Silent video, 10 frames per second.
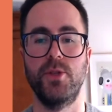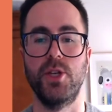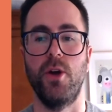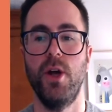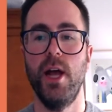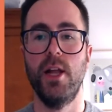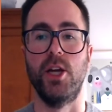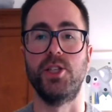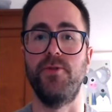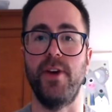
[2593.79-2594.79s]
So
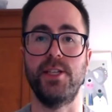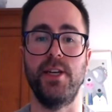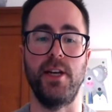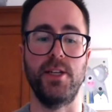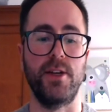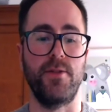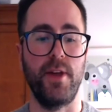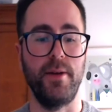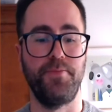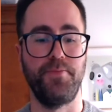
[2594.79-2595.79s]
lots of fascinating stuff there.